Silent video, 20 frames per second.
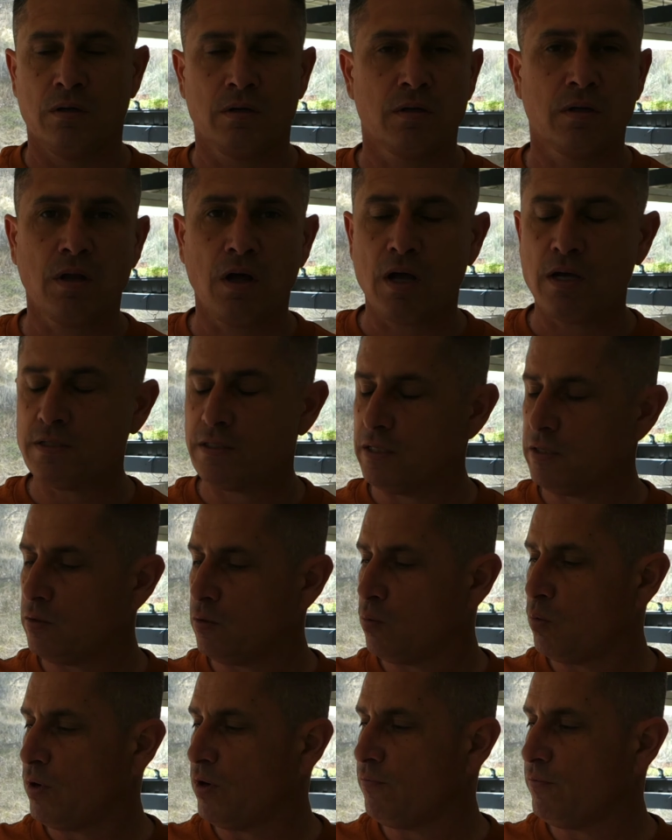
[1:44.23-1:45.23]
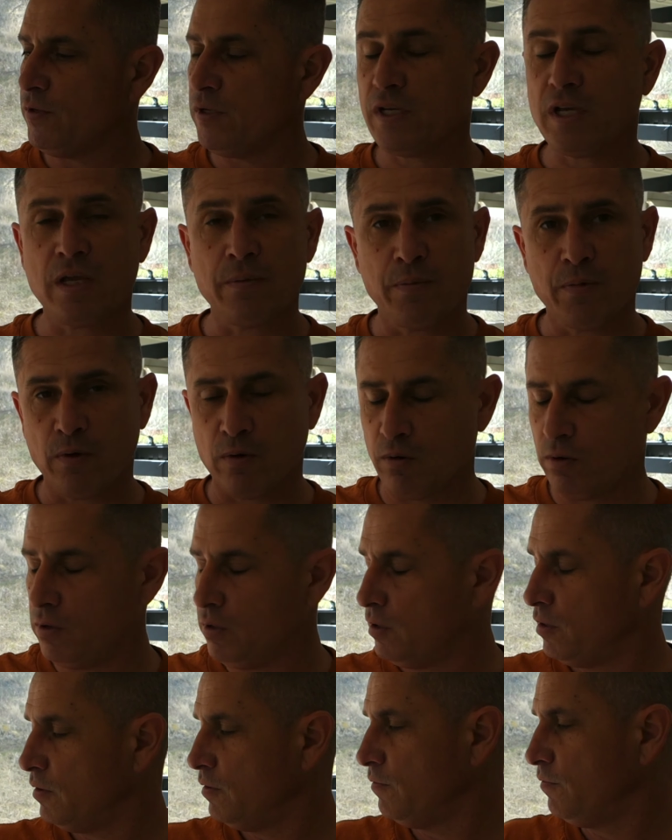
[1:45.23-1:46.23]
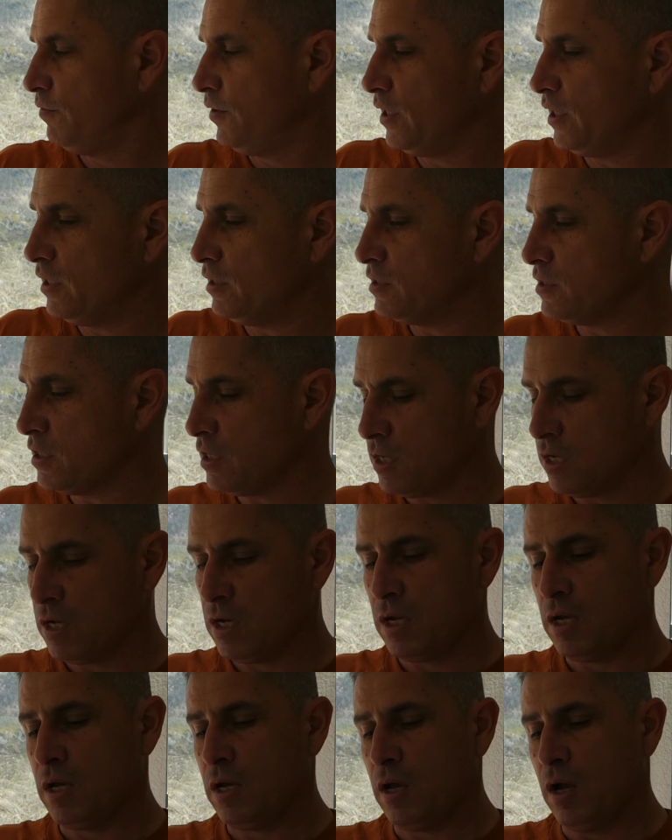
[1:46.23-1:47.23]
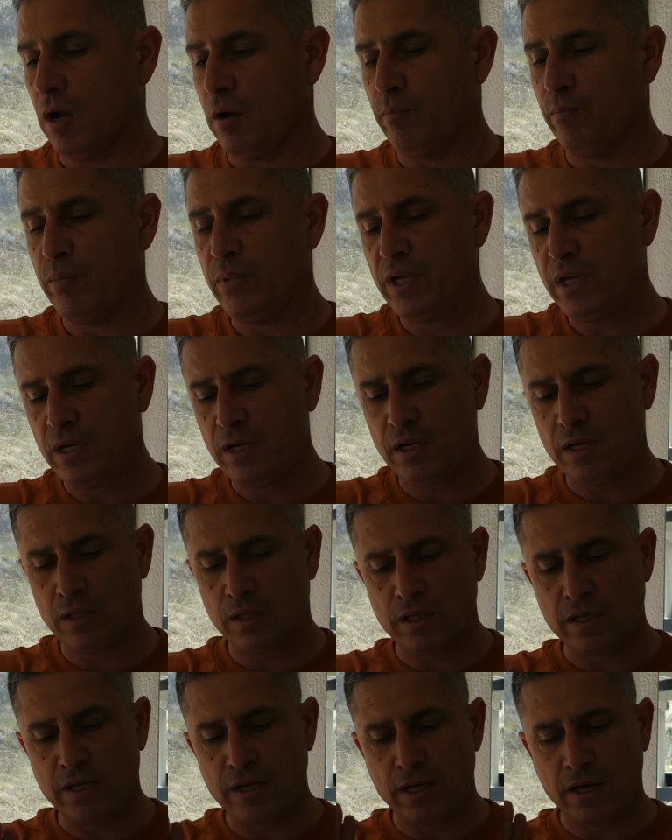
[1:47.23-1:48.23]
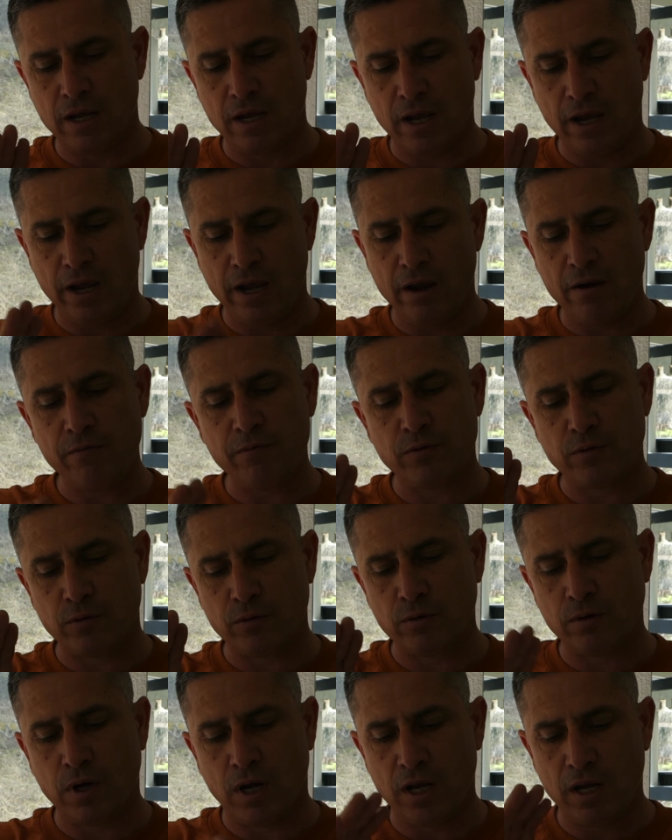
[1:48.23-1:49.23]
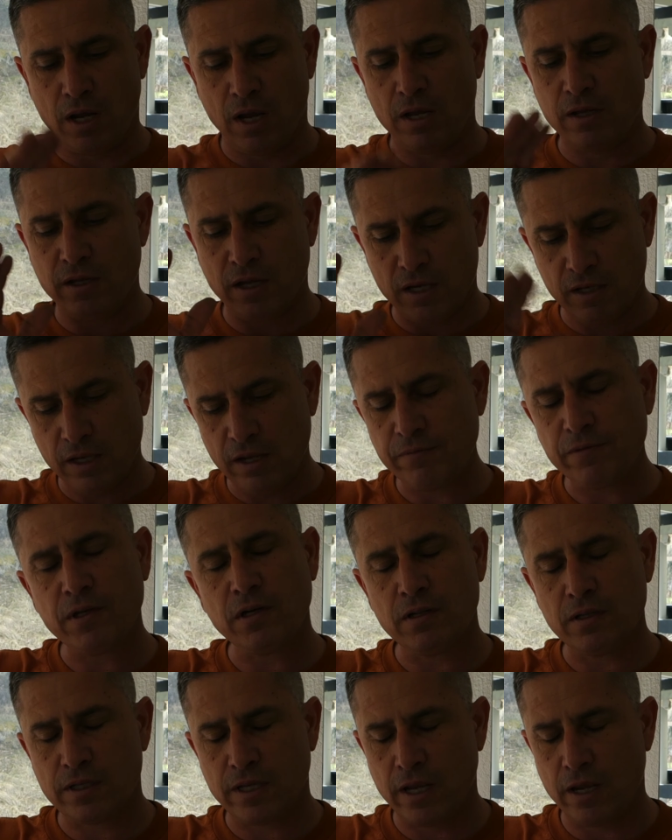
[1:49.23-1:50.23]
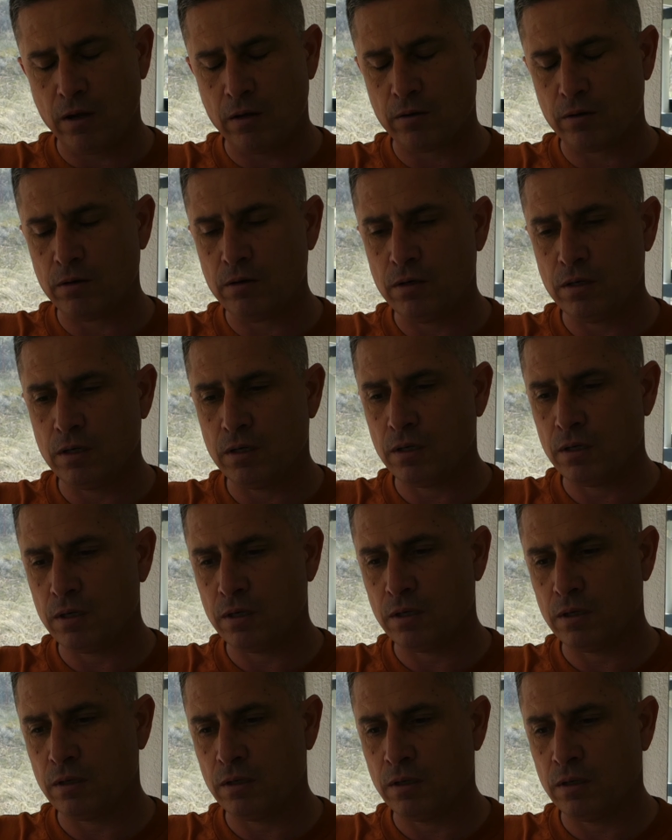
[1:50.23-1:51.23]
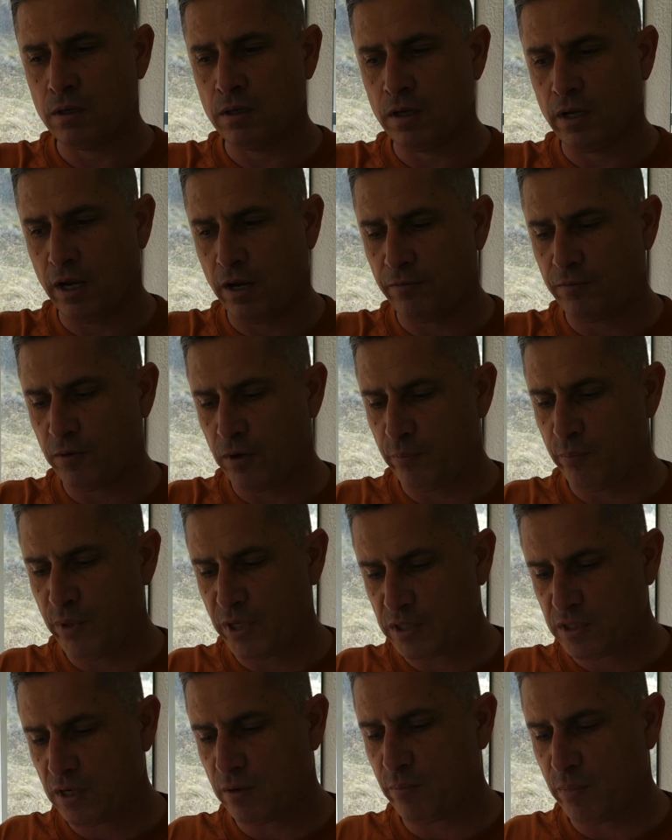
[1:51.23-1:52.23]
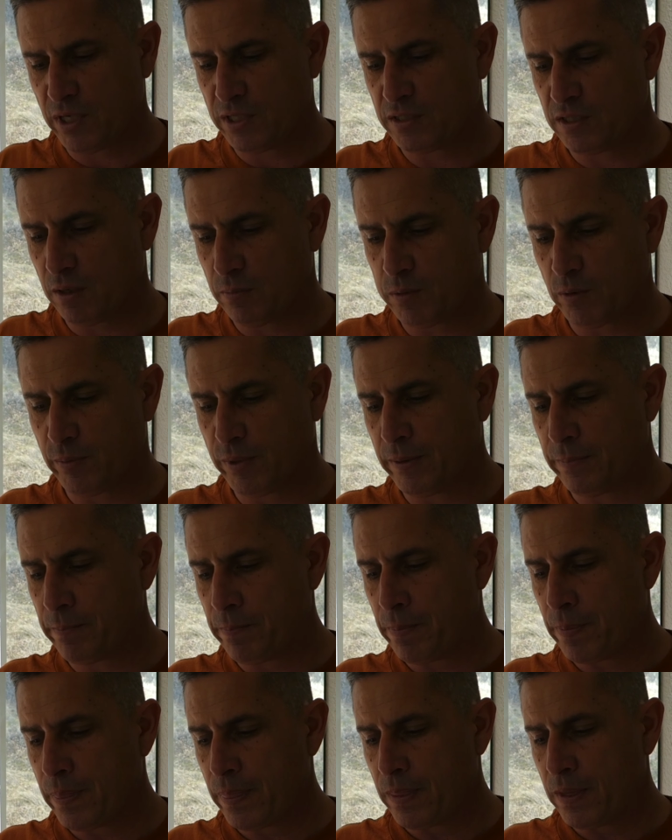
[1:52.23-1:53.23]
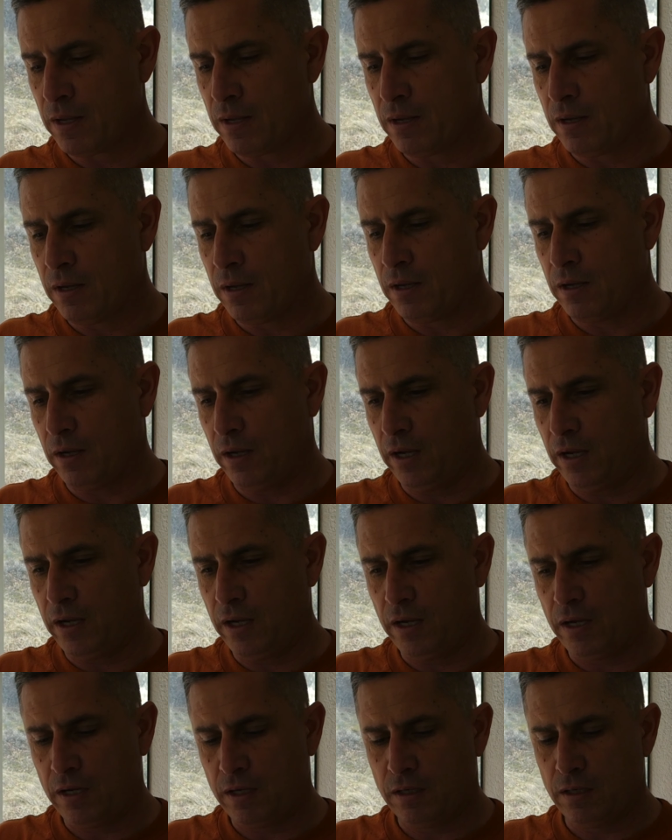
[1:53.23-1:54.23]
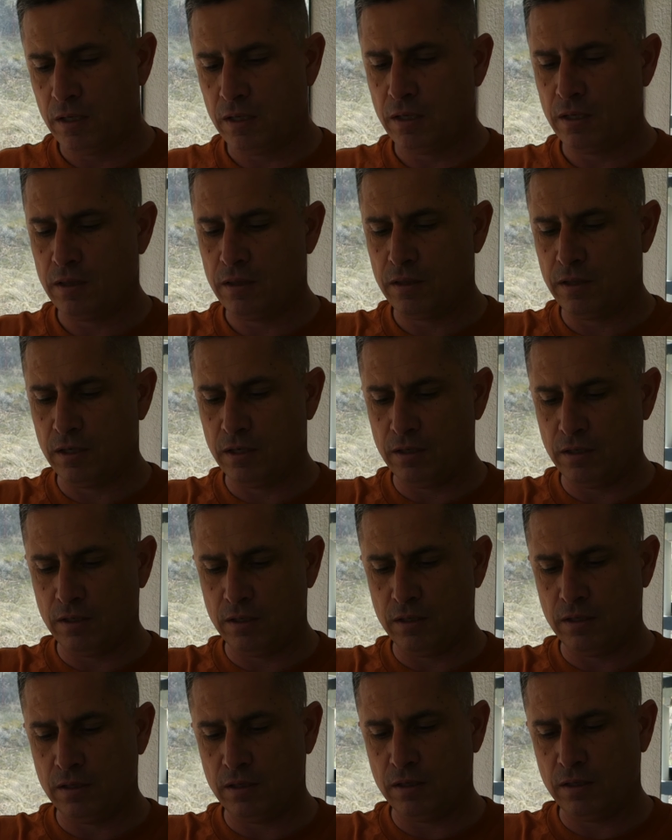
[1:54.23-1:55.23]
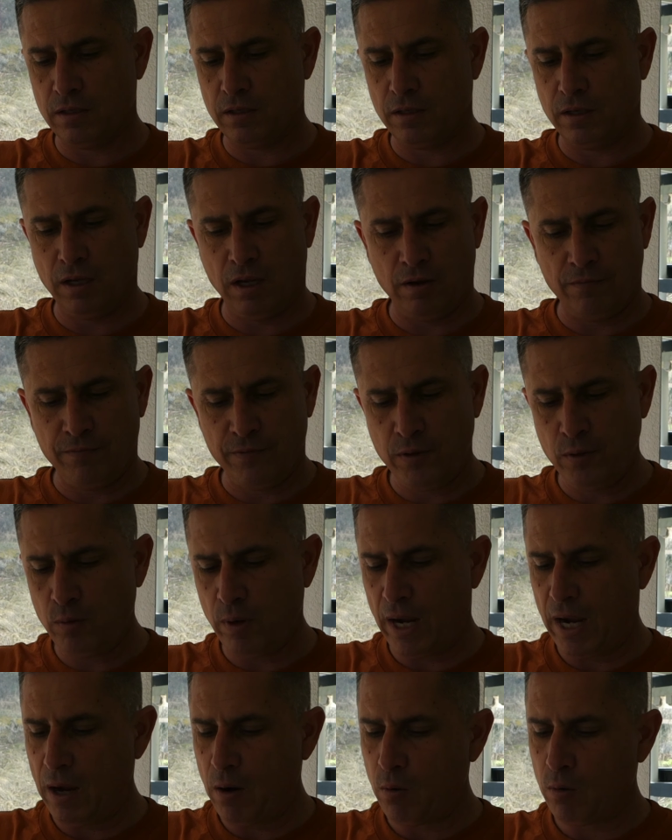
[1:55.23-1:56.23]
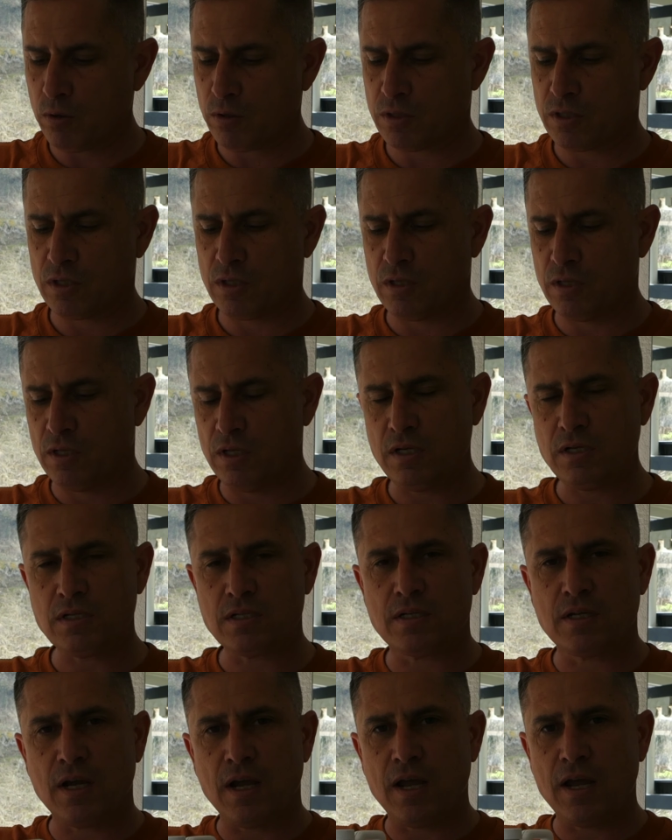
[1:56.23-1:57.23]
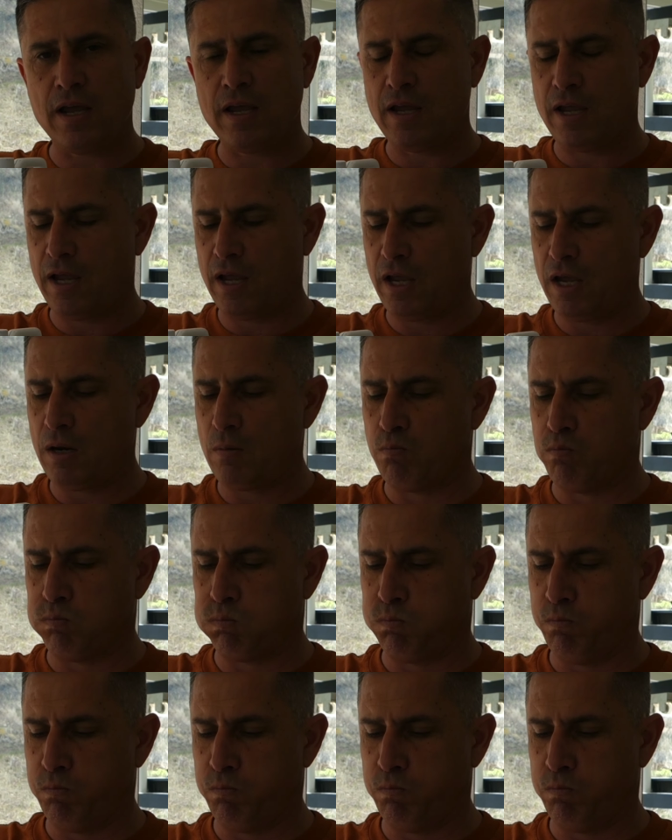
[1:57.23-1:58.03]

closet or wherever you keep your feeds. Immediately after, I, I, I left it on the counter after I mixed up my supplement. And then a few hours, this guy had